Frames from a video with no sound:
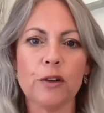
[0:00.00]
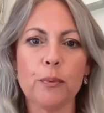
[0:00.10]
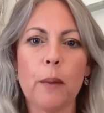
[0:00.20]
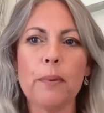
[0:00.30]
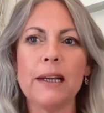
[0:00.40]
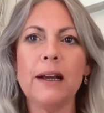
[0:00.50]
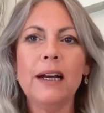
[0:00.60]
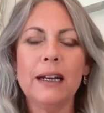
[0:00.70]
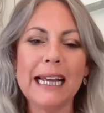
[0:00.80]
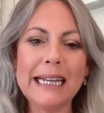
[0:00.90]
It's probably
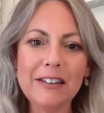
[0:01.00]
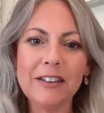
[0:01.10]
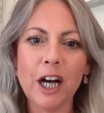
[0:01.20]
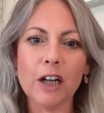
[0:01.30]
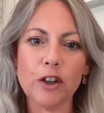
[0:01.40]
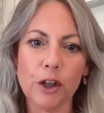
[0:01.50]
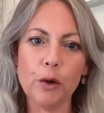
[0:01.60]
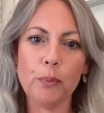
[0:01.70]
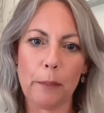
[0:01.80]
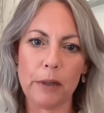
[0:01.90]
easier to
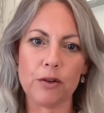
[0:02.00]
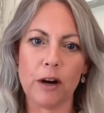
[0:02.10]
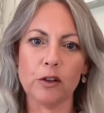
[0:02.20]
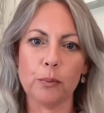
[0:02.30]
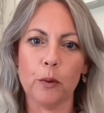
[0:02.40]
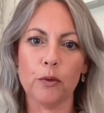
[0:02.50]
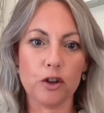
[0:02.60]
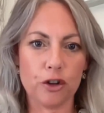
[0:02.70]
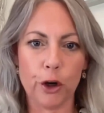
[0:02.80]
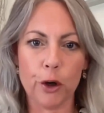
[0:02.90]
use public transport, the
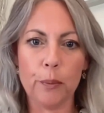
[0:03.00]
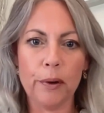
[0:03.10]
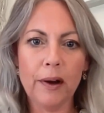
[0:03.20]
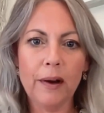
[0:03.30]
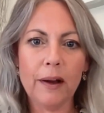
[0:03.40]
tube.